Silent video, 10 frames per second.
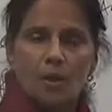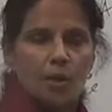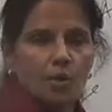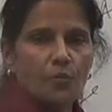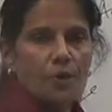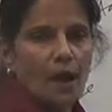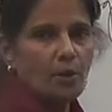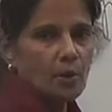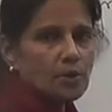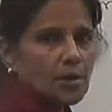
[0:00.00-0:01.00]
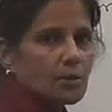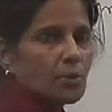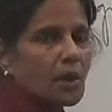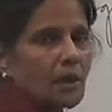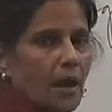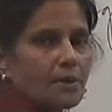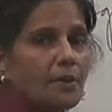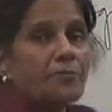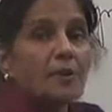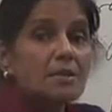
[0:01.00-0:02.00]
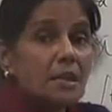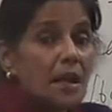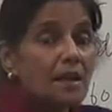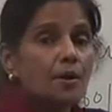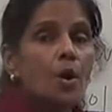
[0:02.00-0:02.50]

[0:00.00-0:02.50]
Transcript: You will write down Sadullah Khan, the Wazir